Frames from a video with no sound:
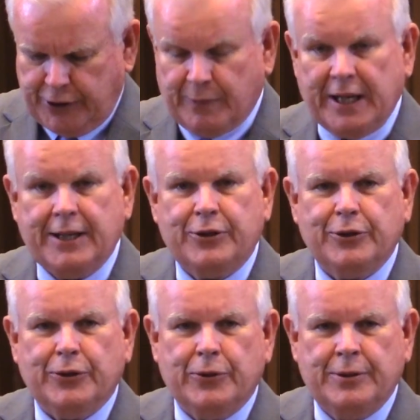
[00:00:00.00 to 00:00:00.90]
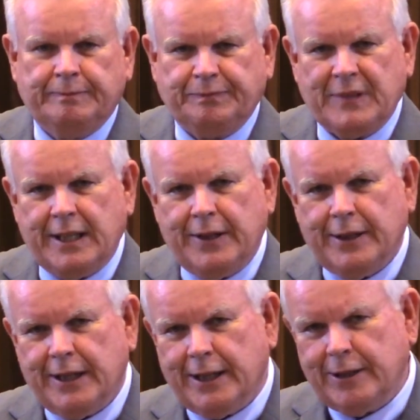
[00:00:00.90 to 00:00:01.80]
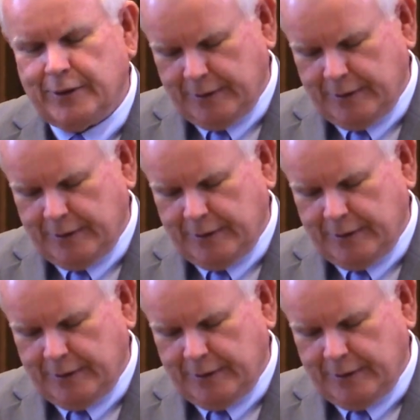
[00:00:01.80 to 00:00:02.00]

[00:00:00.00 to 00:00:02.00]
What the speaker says: to make do in the